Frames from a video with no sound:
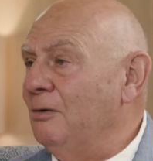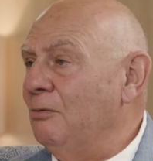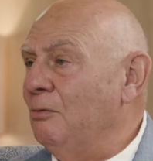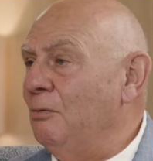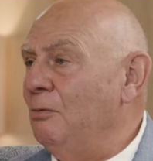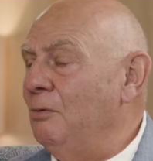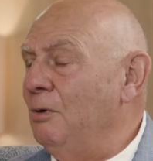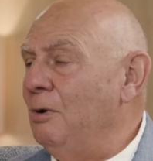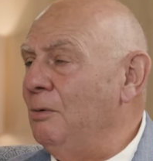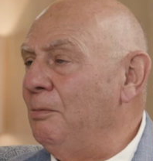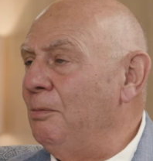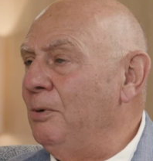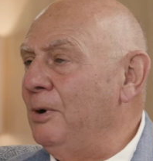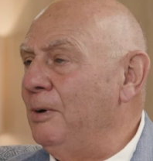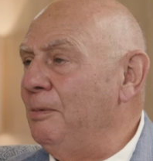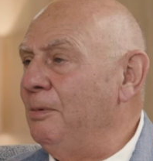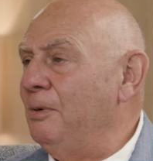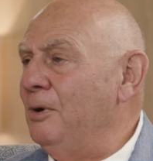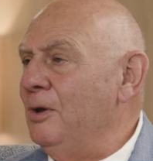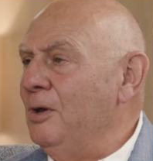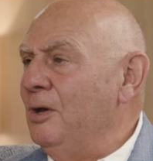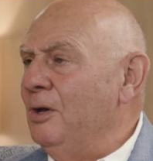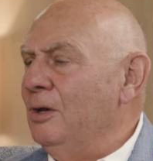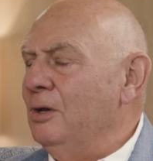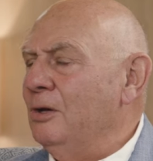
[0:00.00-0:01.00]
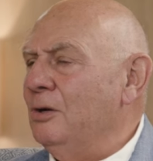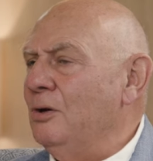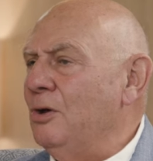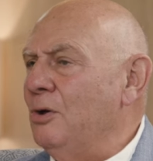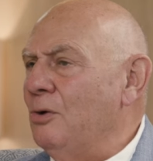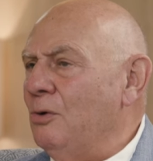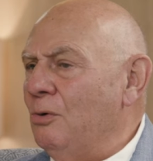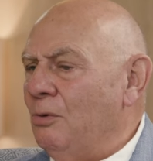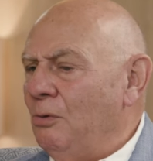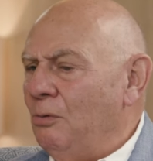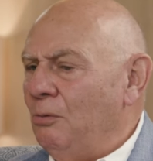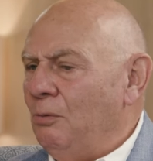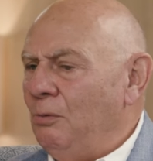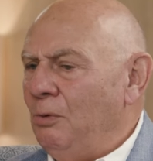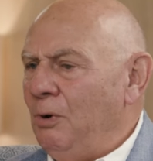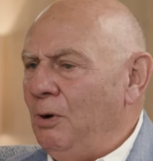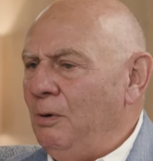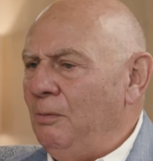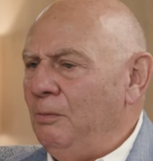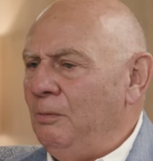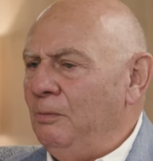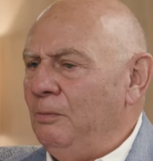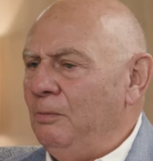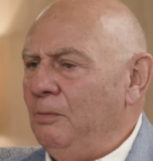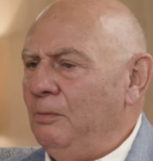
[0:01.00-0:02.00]
And why
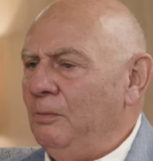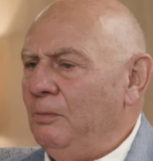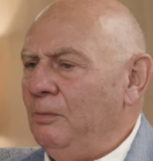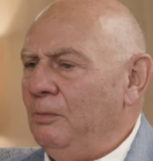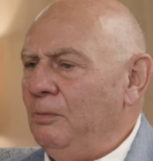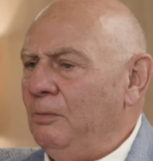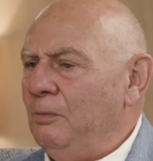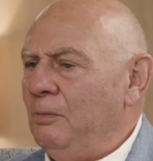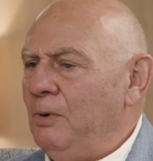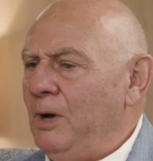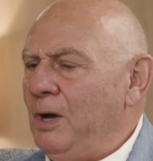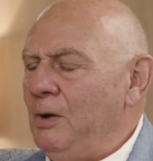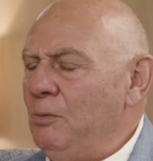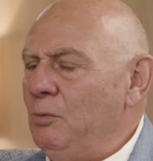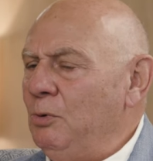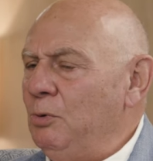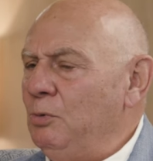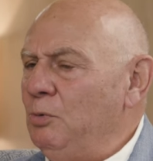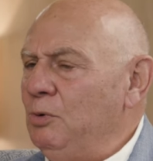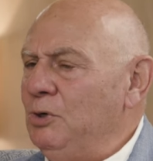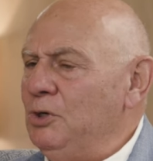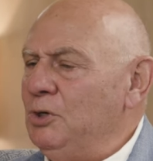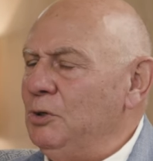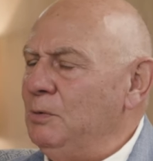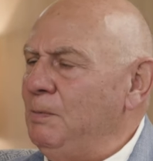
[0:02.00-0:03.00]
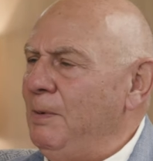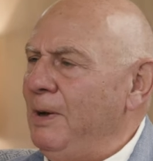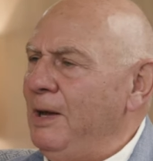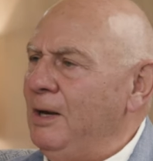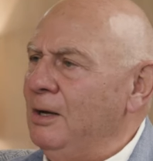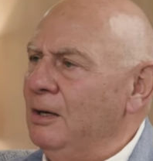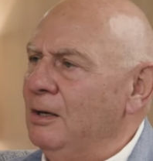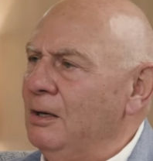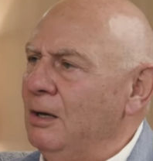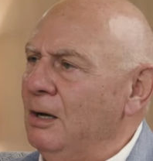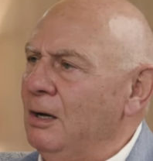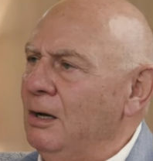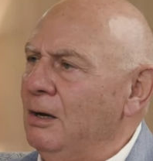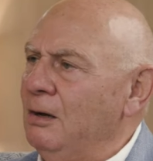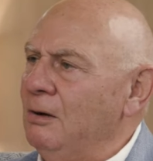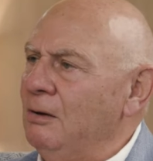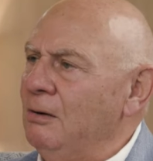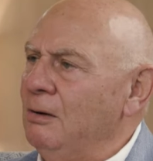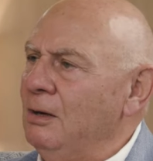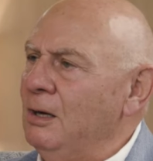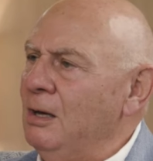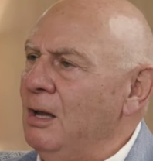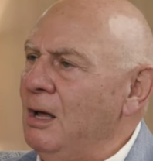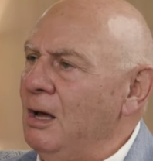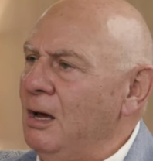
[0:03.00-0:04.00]
would we spend
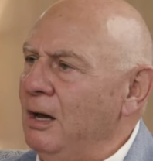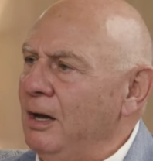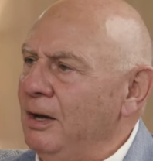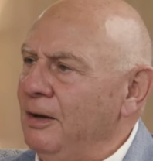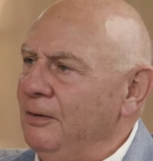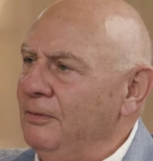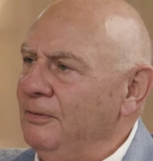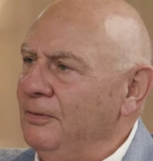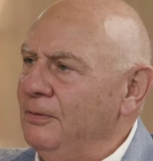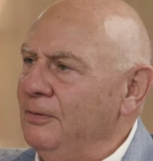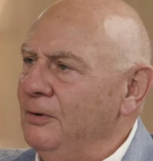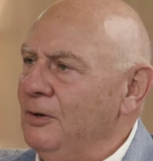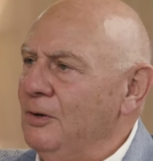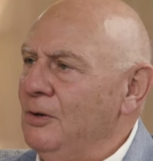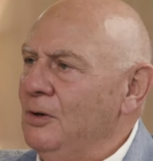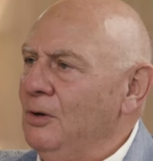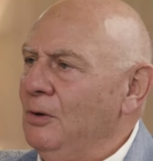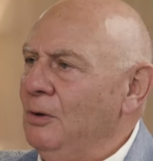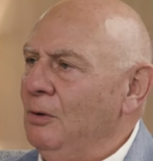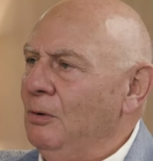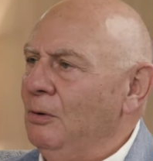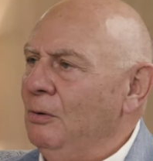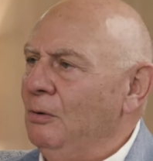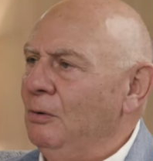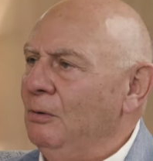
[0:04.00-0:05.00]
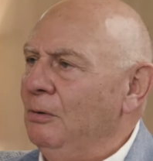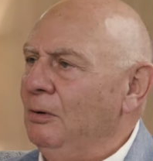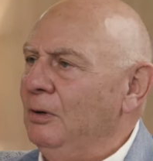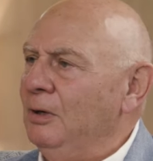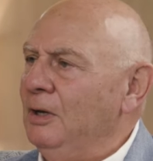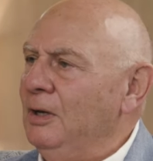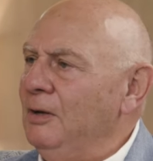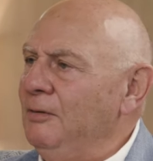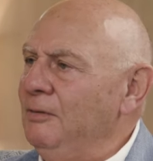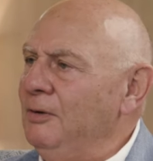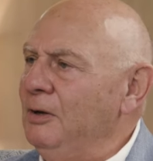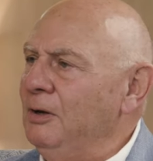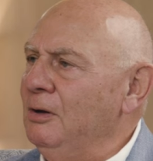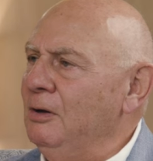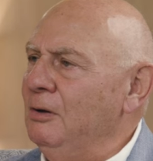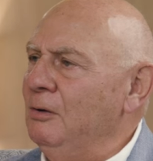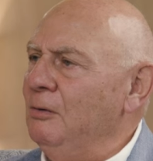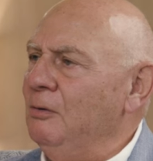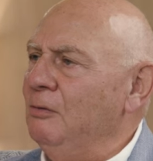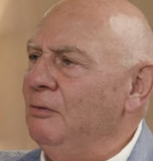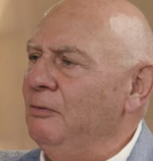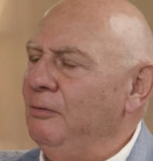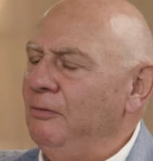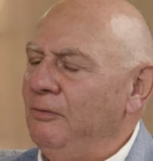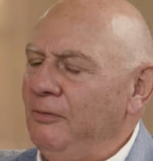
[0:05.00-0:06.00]
our life living
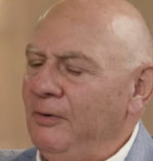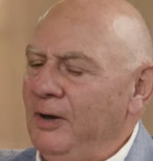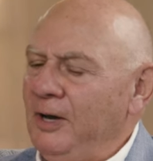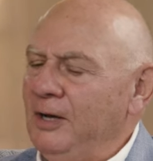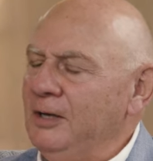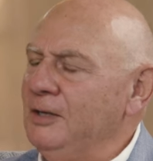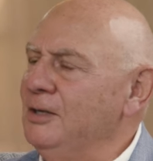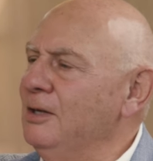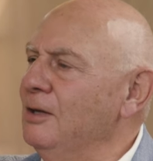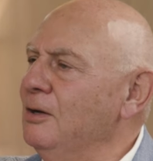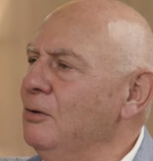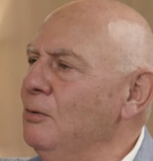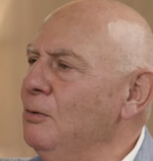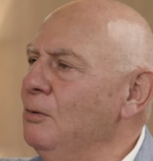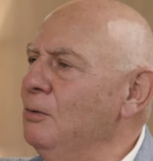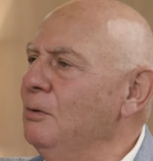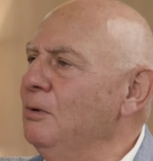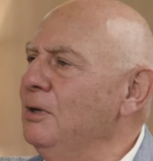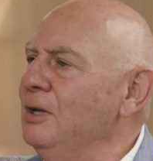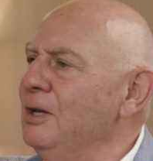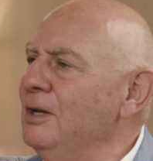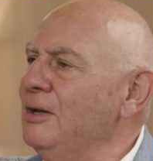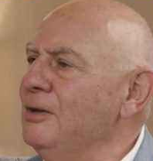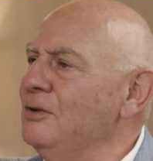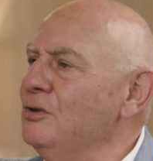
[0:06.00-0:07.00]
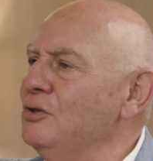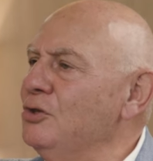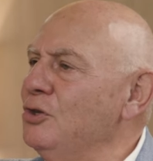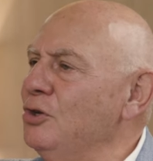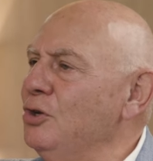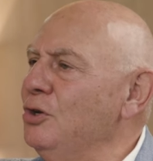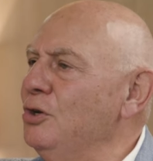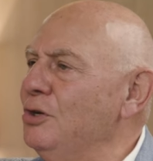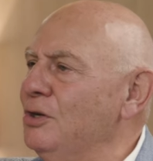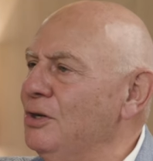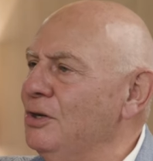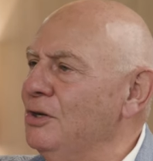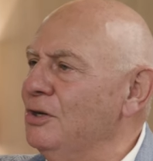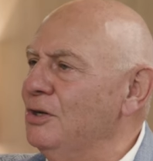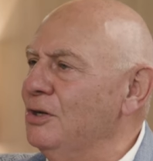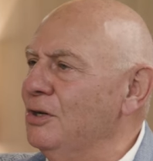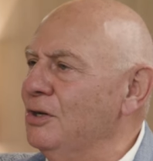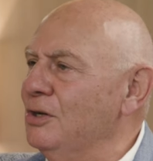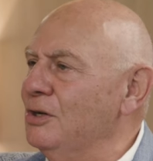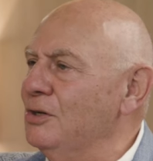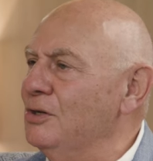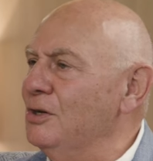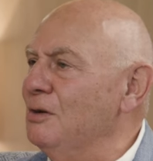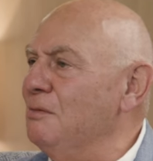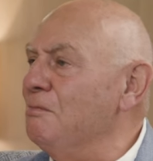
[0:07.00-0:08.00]
and fighting all the
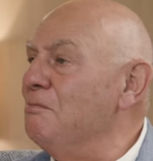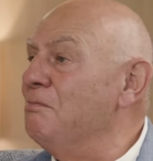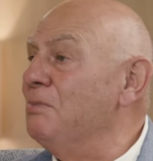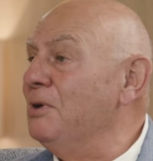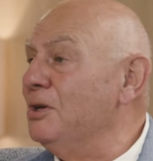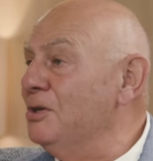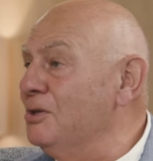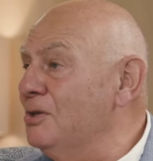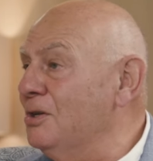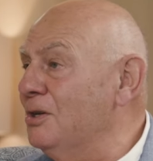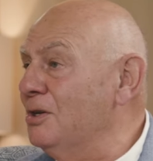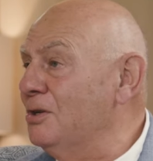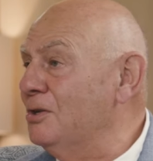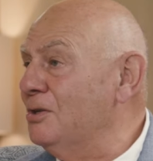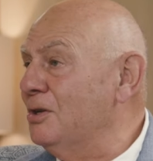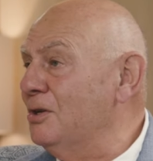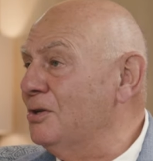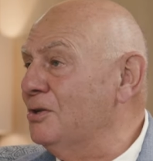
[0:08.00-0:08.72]
uncertainties in business?